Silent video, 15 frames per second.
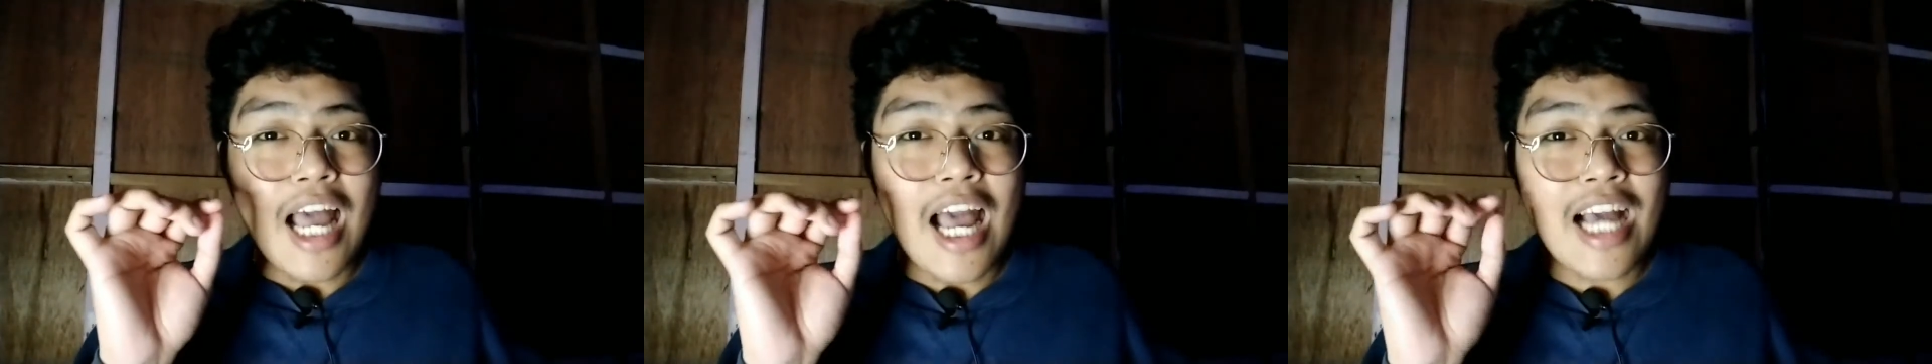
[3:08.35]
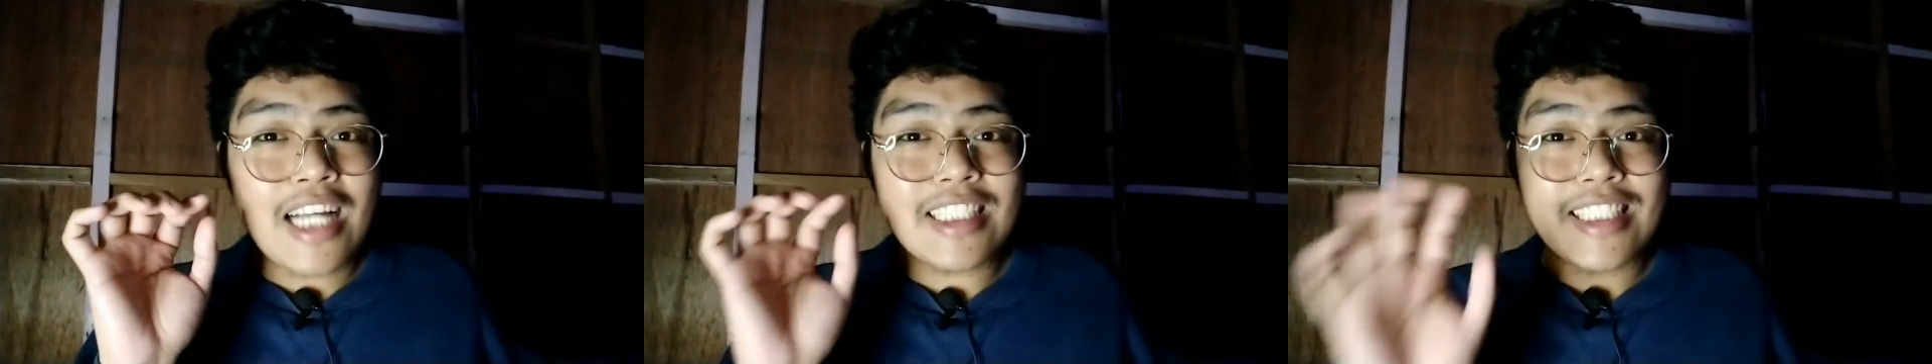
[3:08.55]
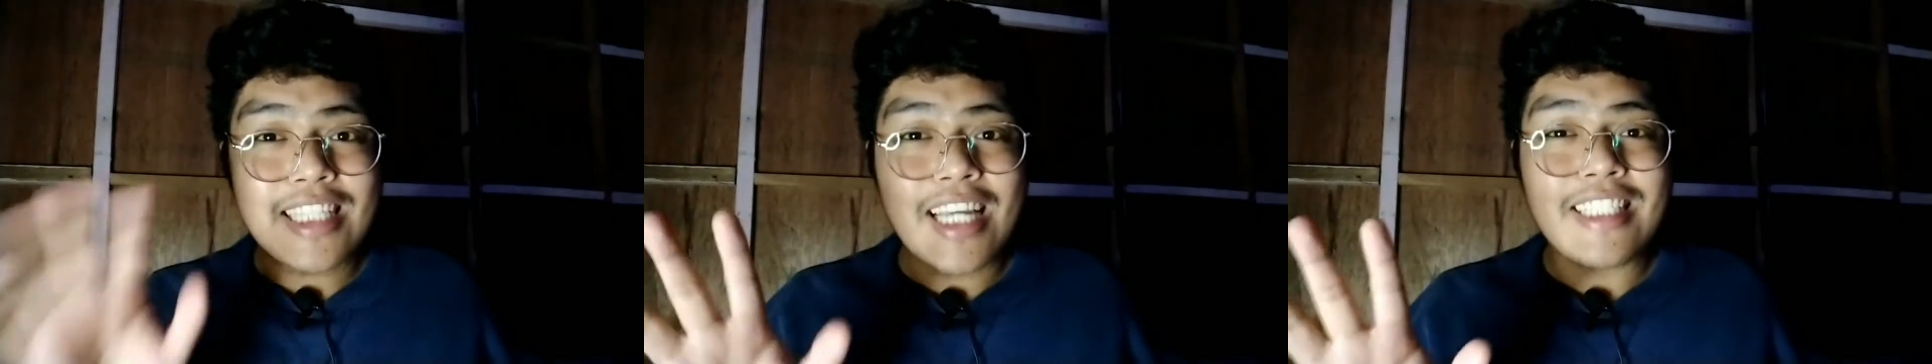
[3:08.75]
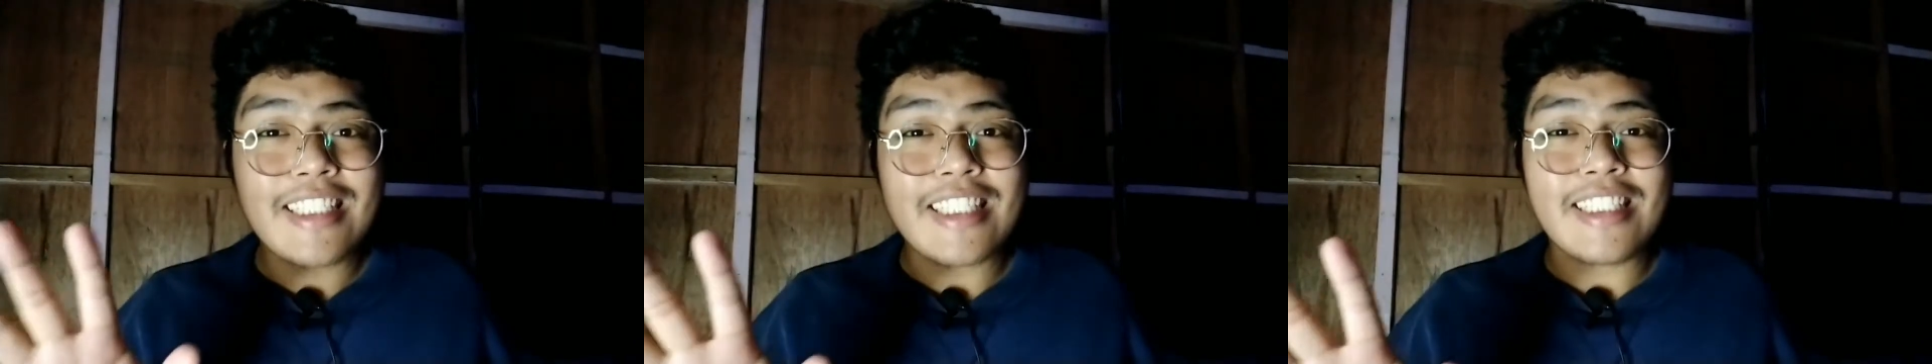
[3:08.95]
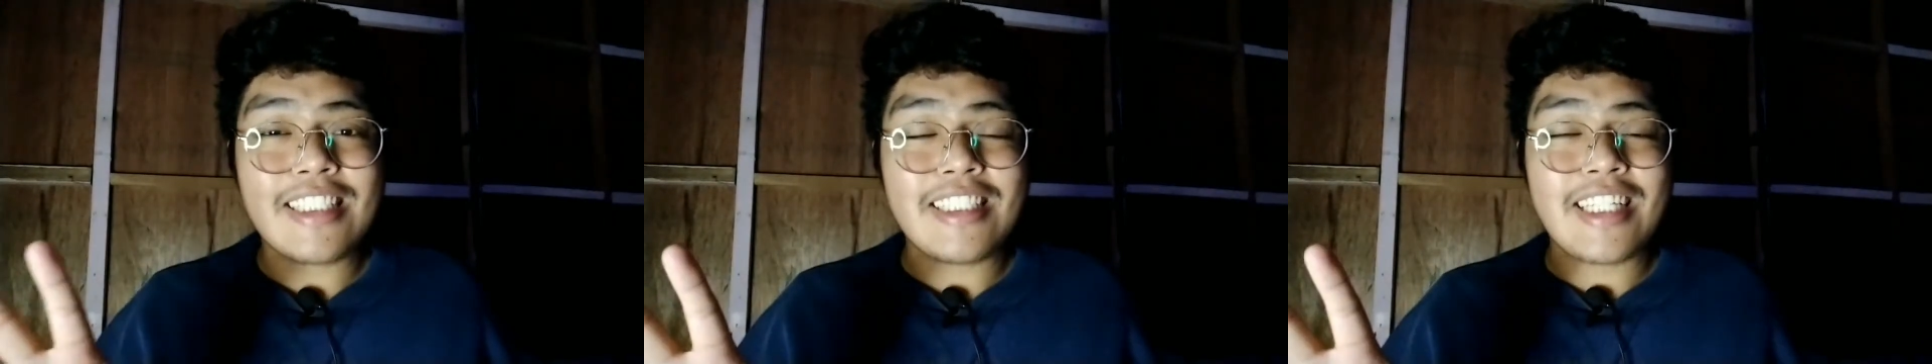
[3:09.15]
ang
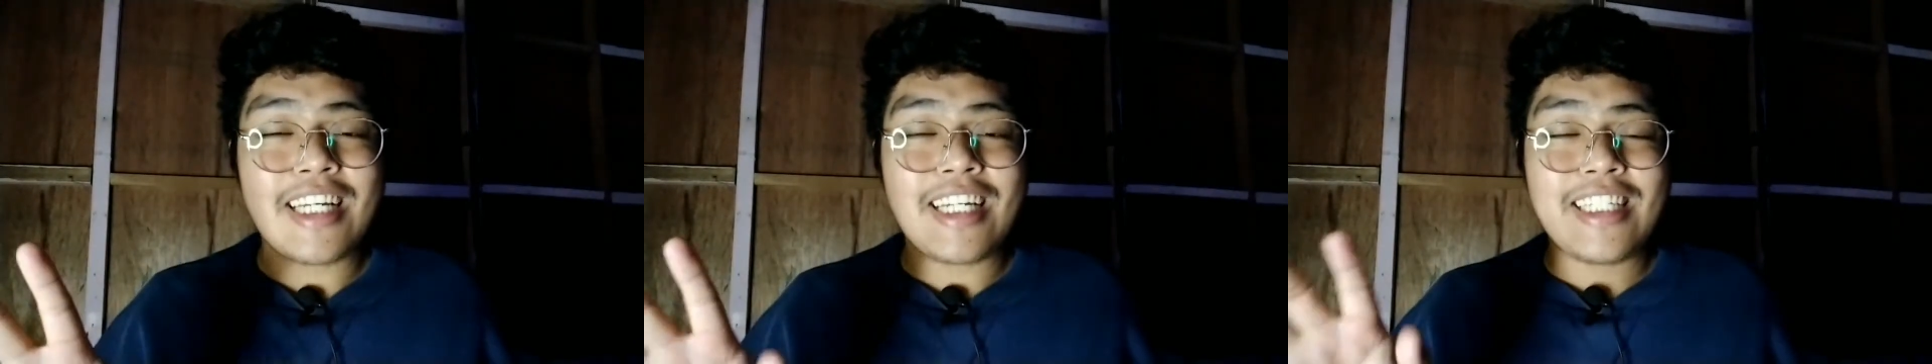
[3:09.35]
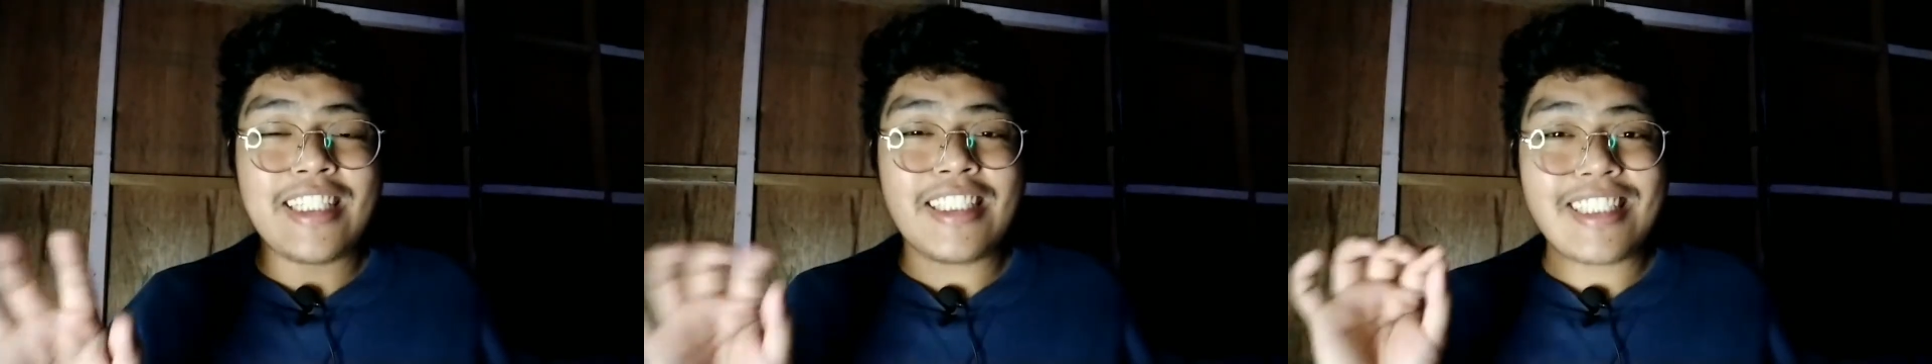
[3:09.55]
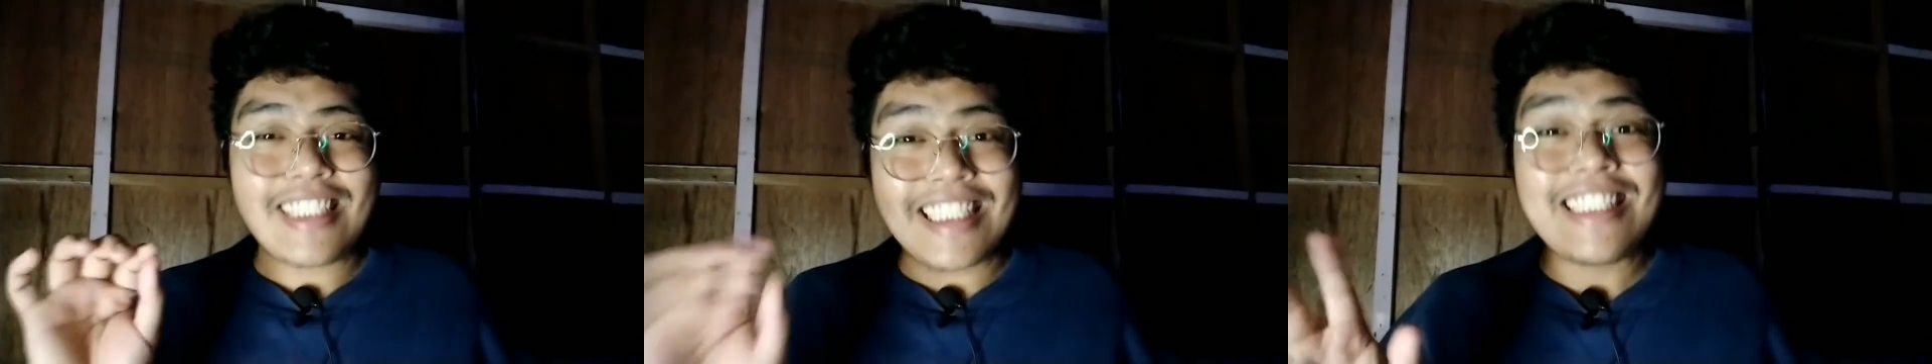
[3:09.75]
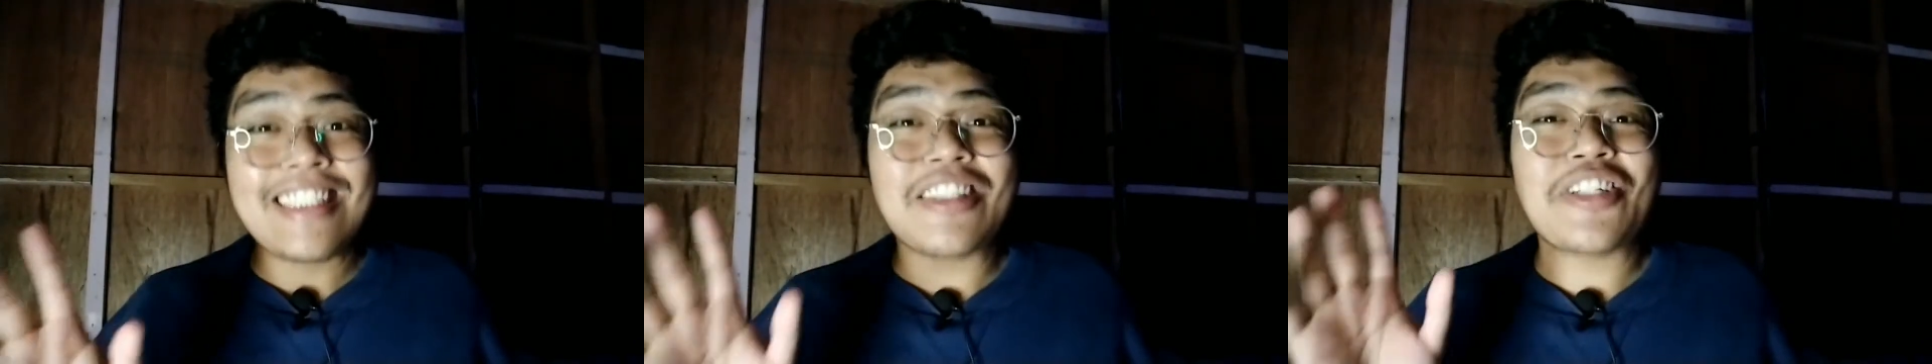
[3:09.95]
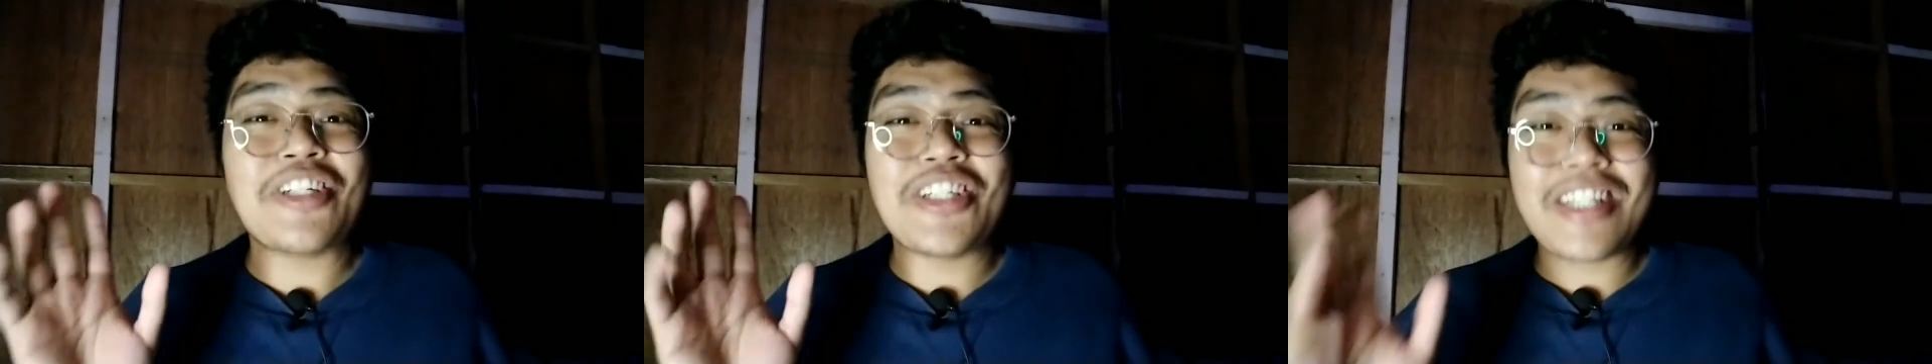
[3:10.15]
sizes niya is
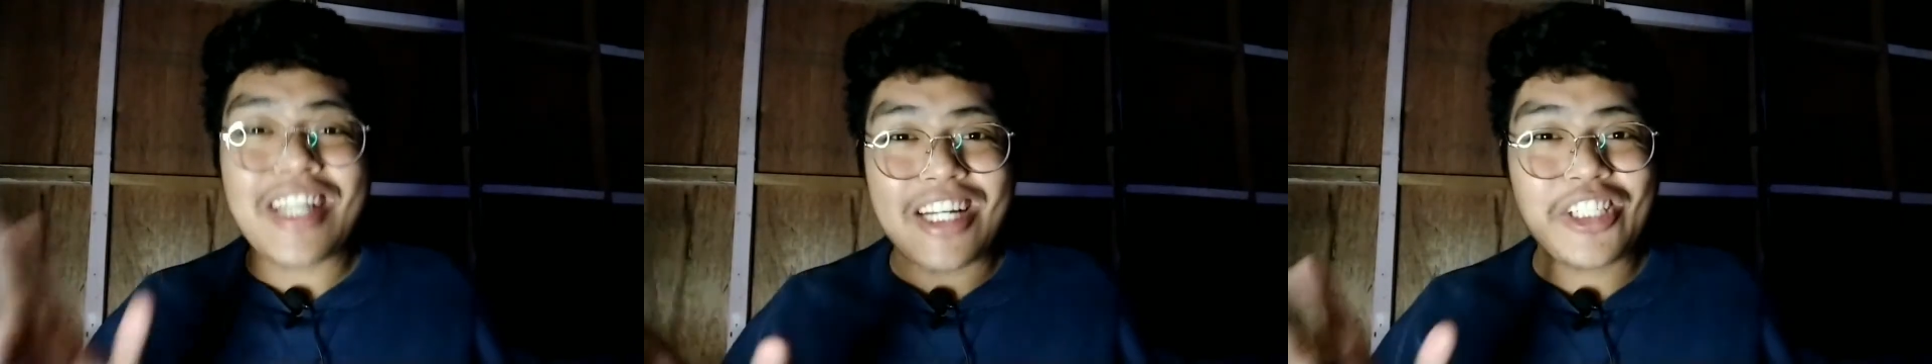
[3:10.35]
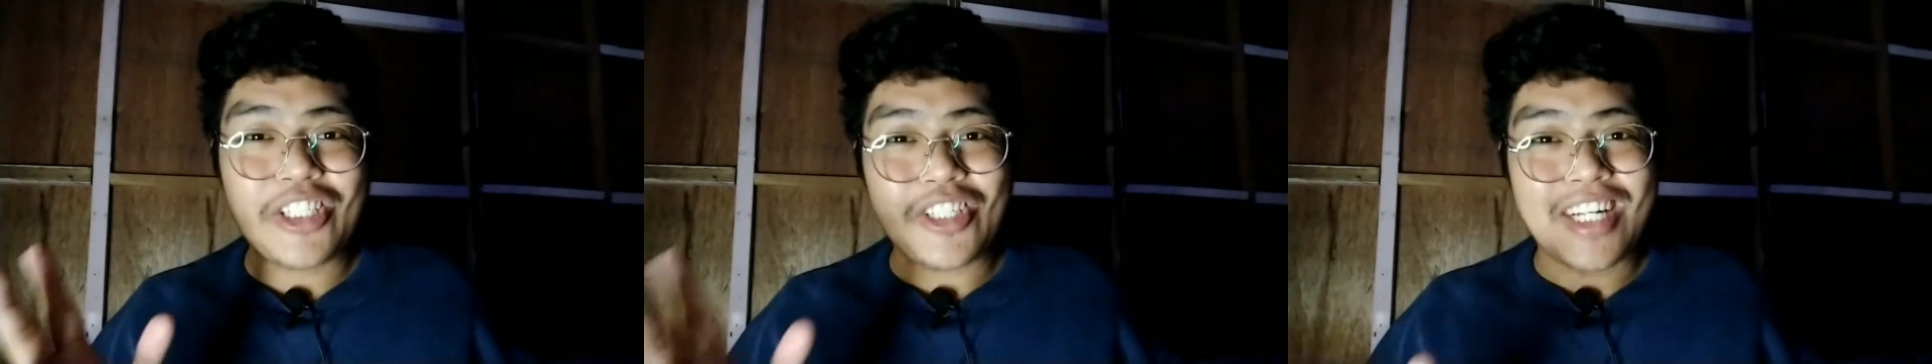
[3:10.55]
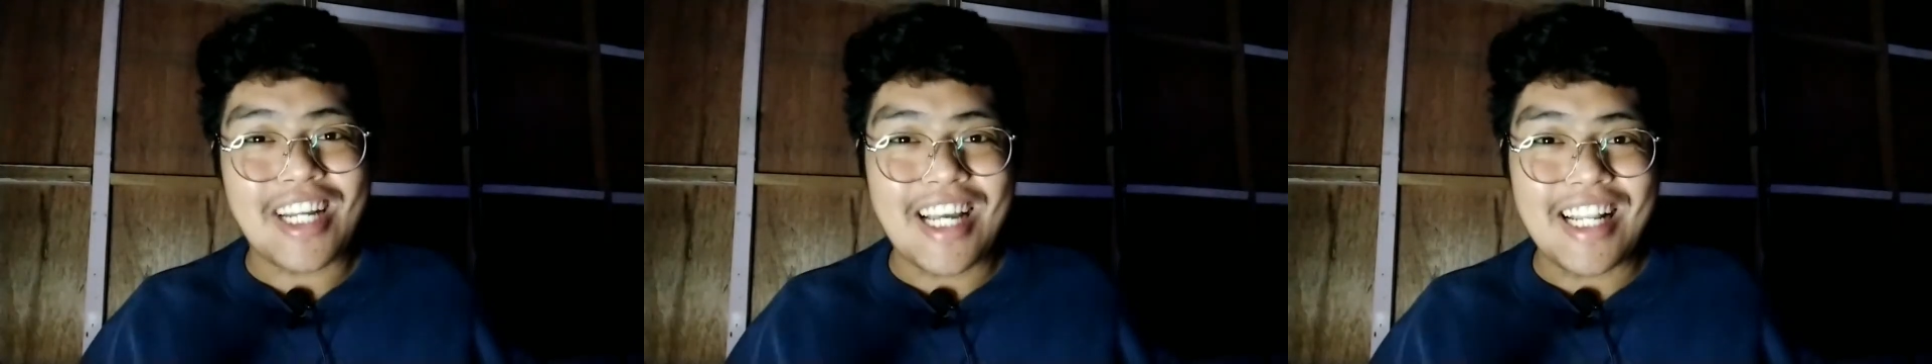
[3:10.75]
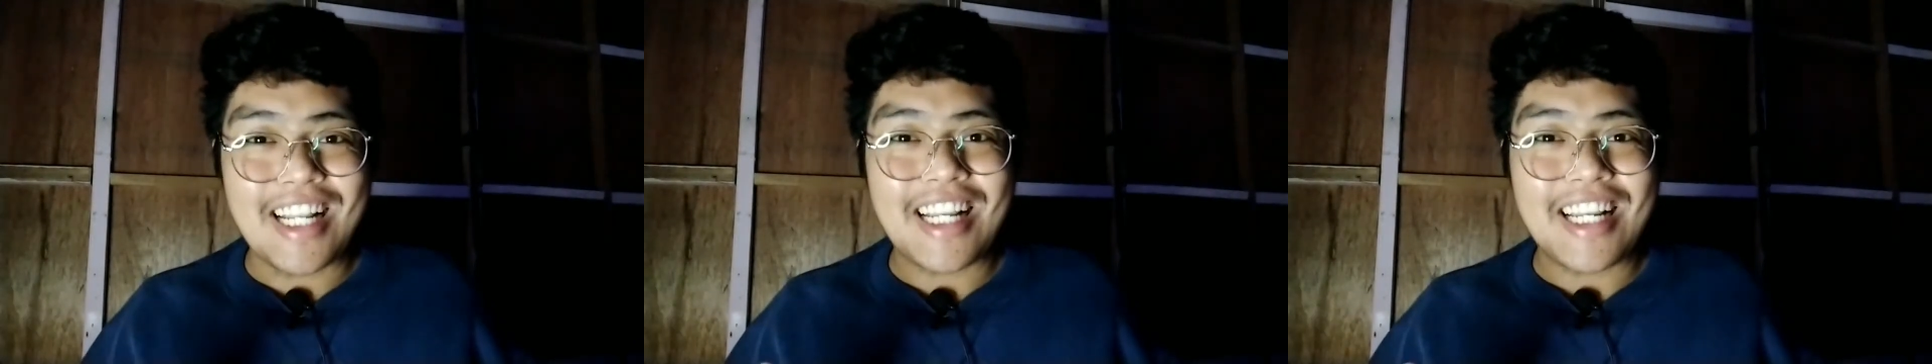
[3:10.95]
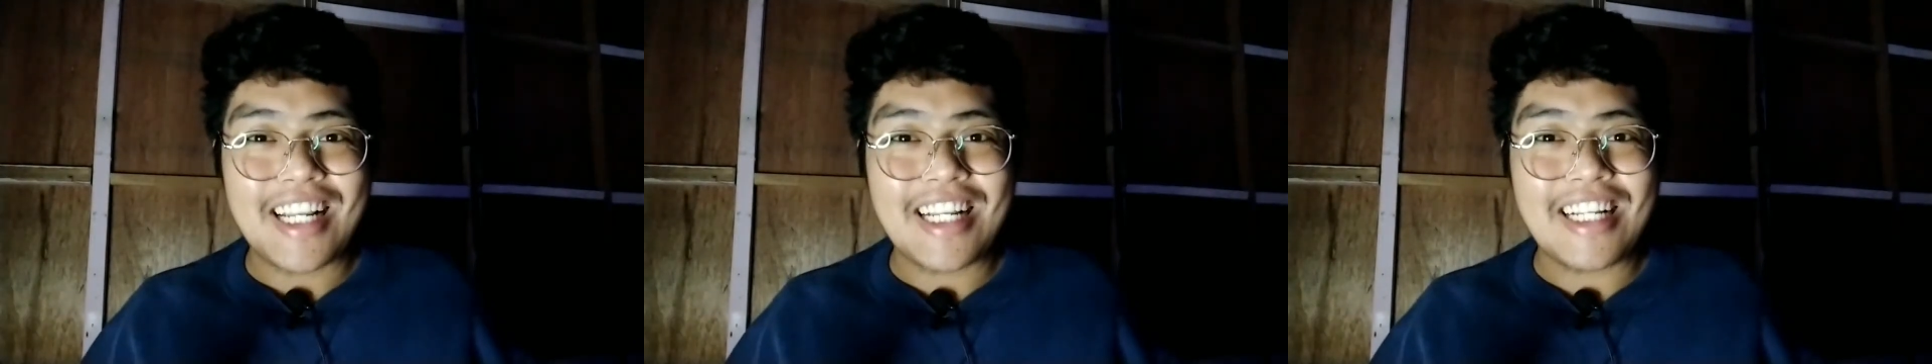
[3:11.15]
international.